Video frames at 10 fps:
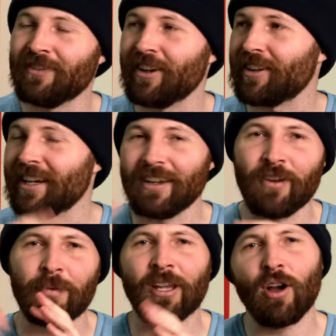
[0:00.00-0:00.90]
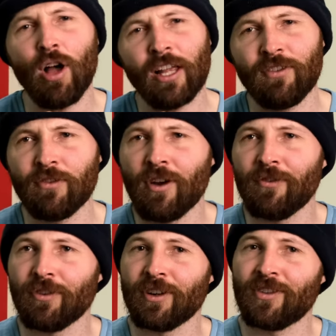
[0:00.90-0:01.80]
They'll kick it and they'll be like, well, if you vote
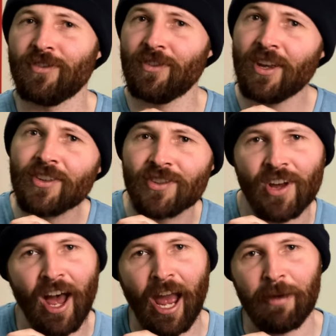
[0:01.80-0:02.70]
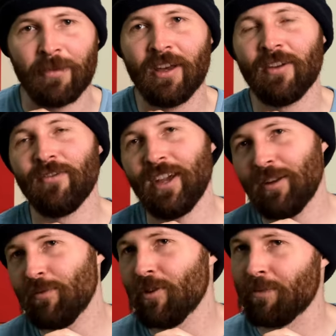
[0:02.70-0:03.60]
for us this time,
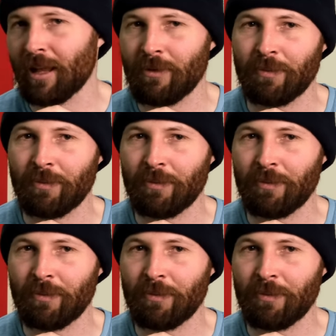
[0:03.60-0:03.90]
then we'll blah, blah,